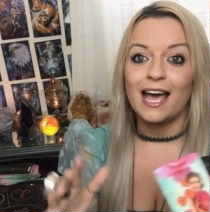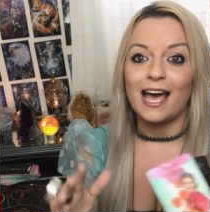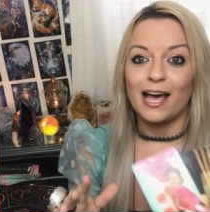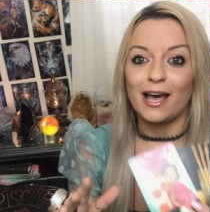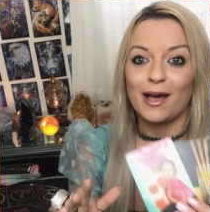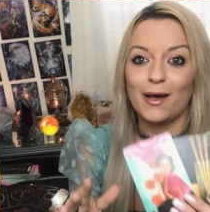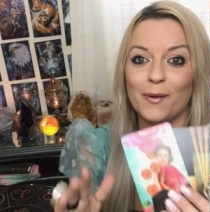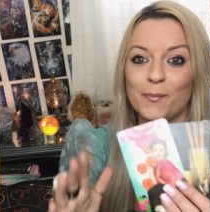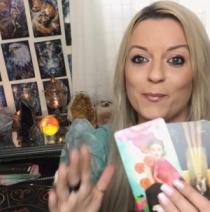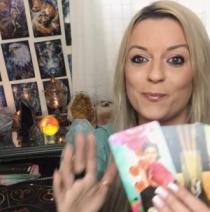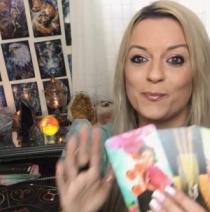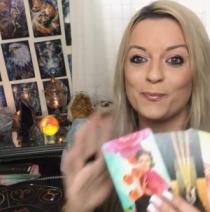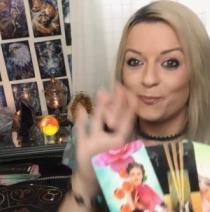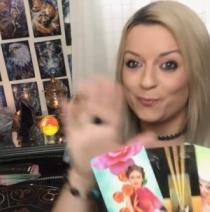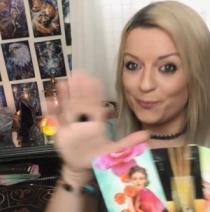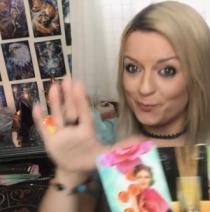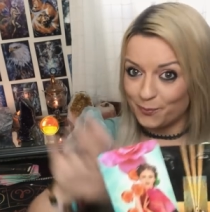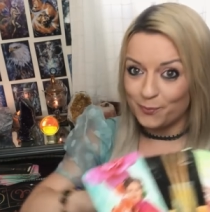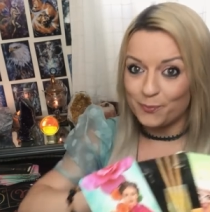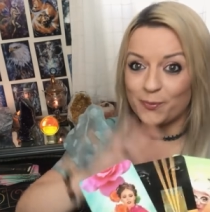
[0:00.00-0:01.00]
Um,
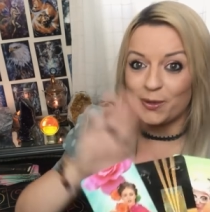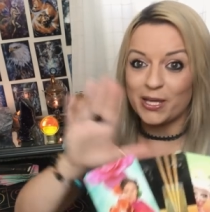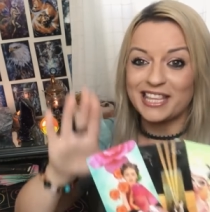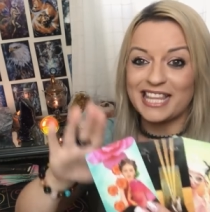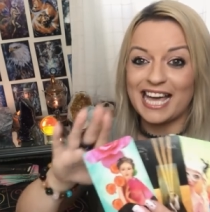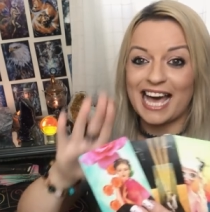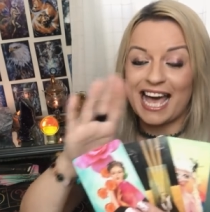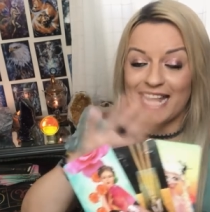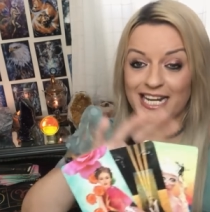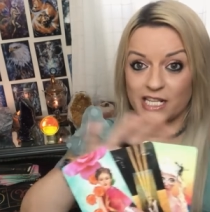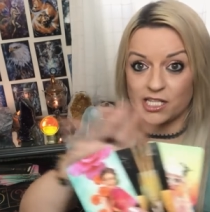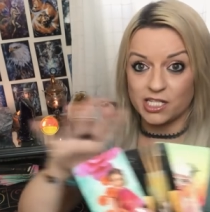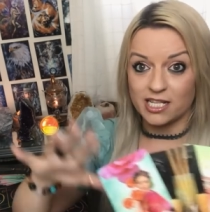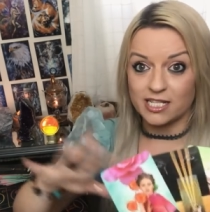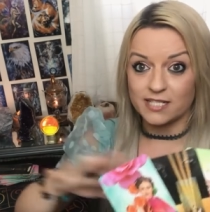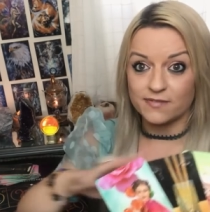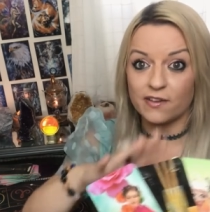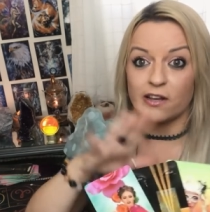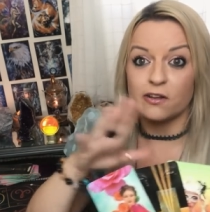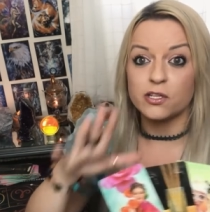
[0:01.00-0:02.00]
but that energy
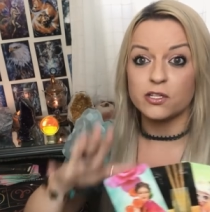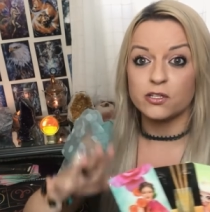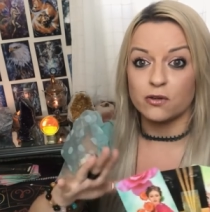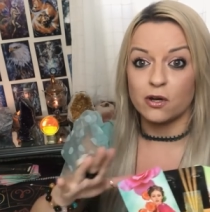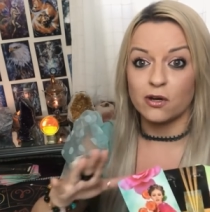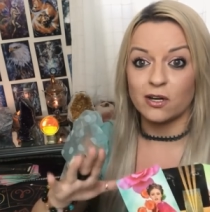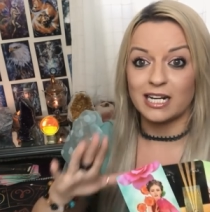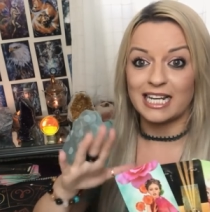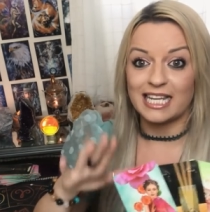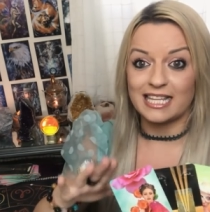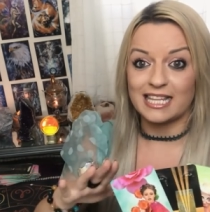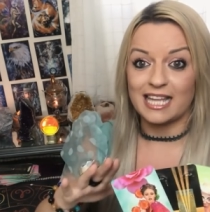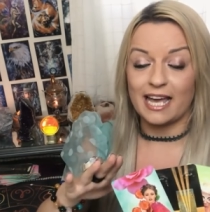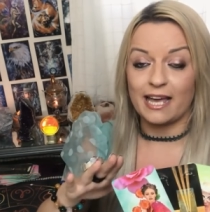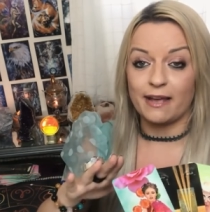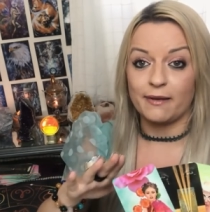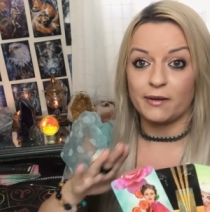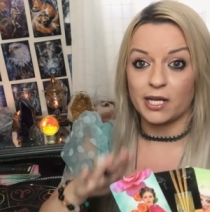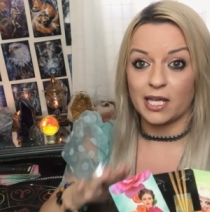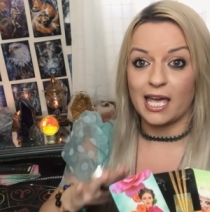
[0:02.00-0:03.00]
is very strongly
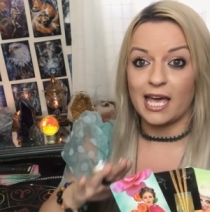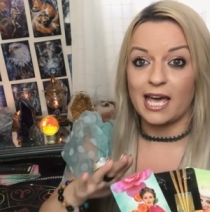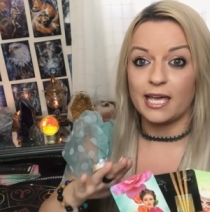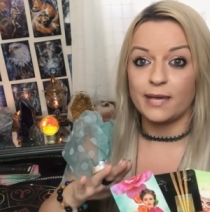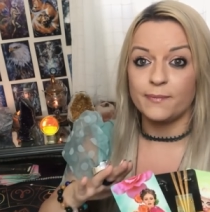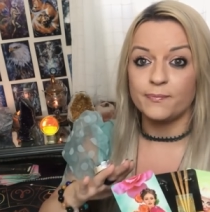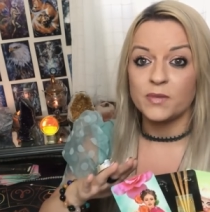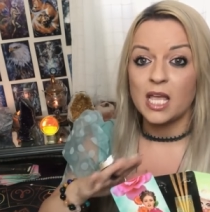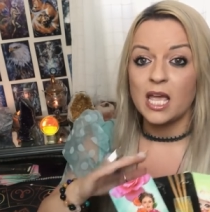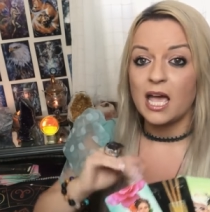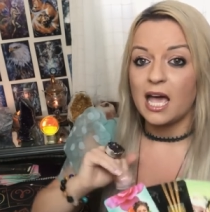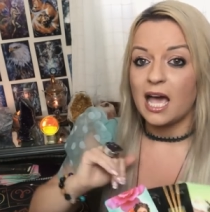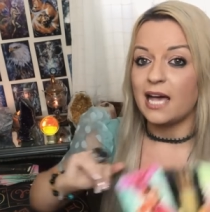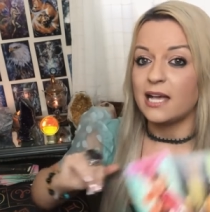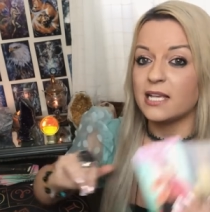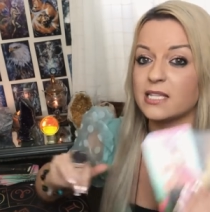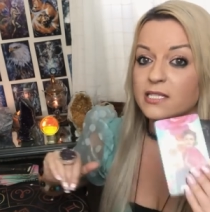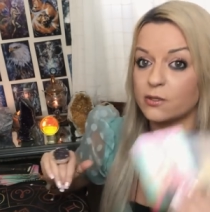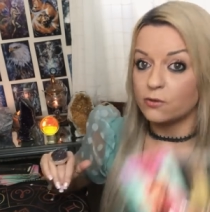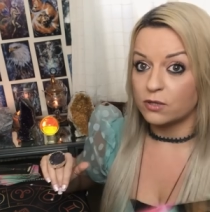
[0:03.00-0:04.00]
there, okay?
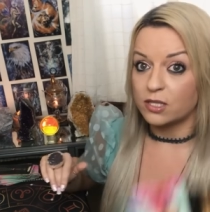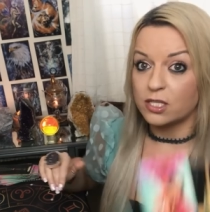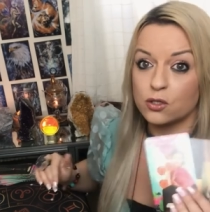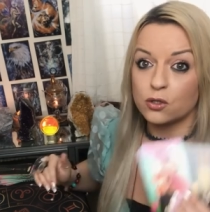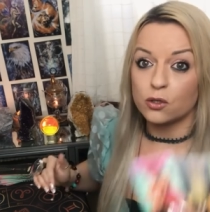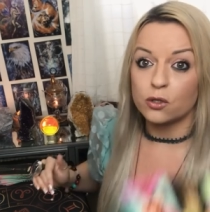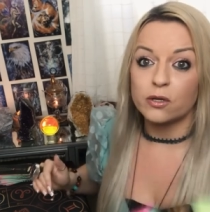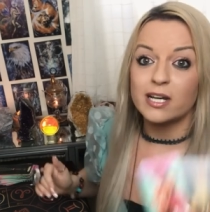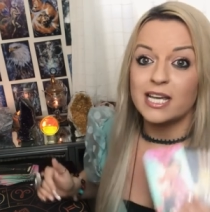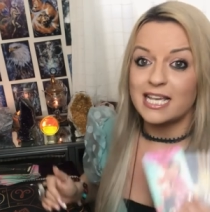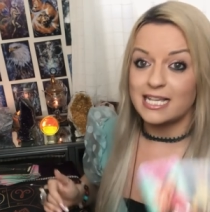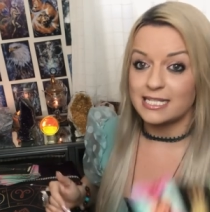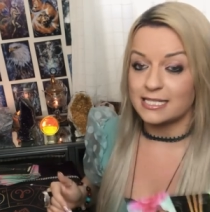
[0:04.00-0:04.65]
Uh, so the door